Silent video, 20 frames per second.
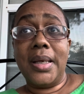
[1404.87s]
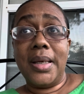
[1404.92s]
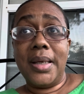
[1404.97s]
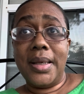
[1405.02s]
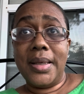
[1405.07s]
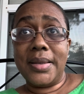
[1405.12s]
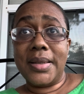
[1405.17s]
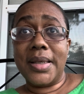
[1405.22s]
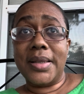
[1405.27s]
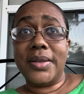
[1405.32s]

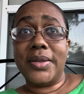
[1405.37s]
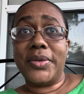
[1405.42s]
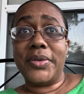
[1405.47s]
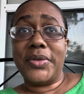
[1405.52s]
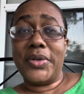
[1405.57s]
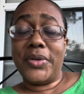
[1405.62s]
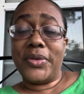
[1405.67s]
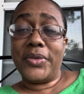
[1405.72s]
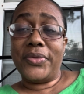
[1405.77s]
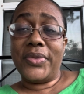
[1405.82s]
hit that little
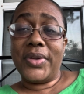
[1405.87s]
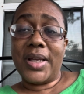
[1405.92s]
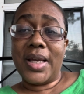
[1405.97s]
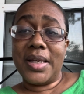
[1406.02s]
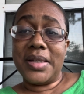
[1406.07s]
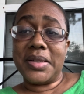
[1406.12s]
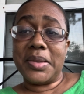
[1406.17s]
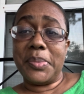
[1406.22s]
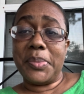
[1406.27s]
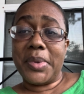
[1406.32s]

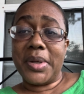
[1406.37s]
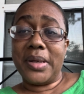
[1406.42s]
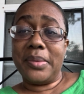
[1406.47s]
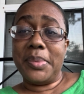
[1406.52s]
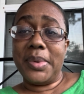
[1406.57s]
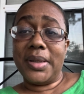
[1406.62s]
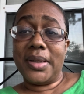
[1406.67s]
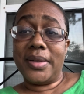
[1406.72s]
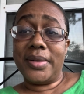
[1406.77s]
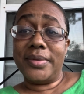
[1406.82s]
notification bell
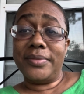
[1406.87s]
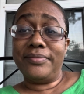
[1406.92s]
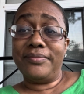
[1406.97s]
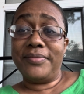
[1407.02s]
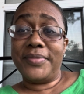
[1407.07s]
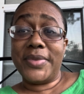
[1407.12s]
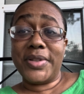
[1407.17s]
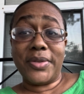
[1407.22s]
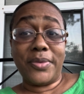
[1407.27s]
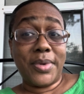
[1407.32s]
below.
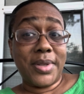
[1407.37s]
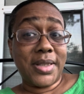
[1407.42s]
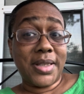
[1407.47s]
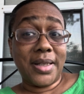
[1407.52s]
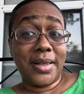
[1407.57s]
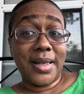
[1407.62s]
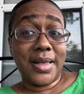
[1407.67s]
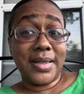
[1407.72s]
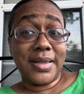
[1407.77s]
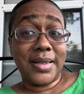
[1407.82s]
So
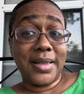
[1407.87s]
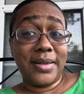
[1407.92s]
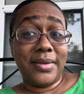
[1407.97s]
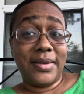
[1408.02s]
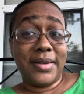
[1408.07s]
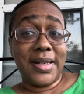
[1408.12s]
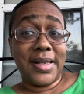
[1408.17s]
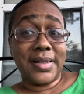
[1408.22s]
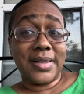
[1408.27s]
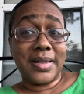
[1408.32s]
until I see you
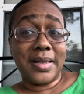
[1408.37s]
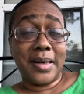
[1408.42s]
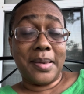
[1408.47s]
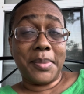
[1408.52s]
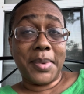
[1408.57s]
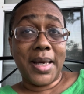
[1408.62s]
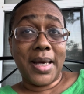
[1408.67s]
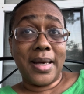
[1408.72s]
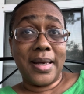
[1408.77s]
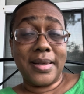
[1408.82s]
the next time,
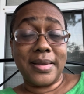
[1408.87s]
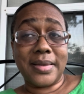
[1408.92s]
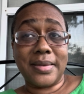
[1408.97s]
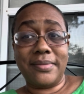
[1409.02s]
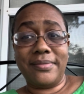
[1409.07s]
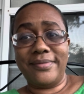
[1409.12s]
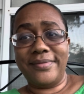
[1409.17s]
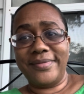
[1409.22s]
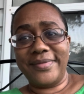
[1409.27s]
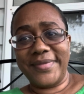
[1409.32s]
guys,
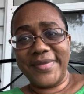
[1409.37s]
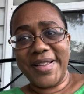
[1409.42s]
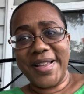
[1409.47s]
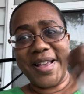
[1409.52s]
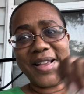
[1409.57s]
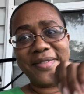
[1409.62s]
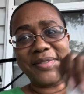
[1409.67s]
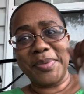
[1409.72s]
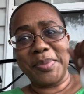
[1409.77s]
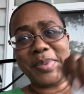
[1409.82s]

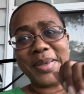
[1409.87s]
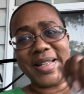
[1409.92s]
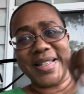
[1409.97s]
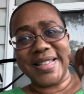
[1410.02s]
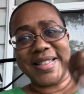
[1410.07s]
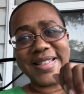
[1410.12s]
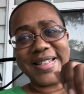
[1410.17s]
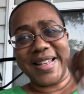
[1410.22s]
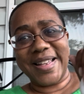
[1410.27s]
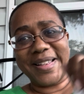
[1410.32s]
have a
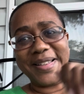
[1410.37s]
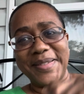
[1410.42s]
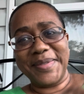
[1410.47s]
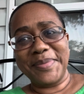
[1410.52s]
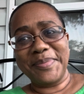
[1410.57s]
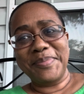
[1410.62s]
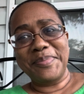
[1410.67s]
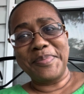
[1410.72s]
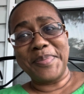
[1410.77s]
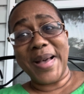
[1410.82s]
blessed day.
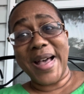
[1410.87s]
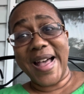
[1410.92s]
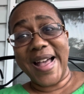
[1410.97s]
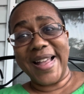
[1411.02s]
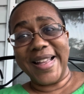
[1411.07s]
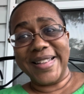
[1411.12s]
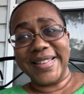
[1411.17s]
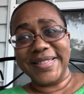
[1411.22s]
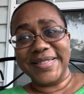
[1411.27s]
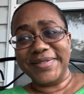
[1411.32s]

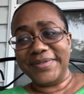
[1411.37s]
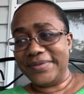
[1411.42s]
Bye.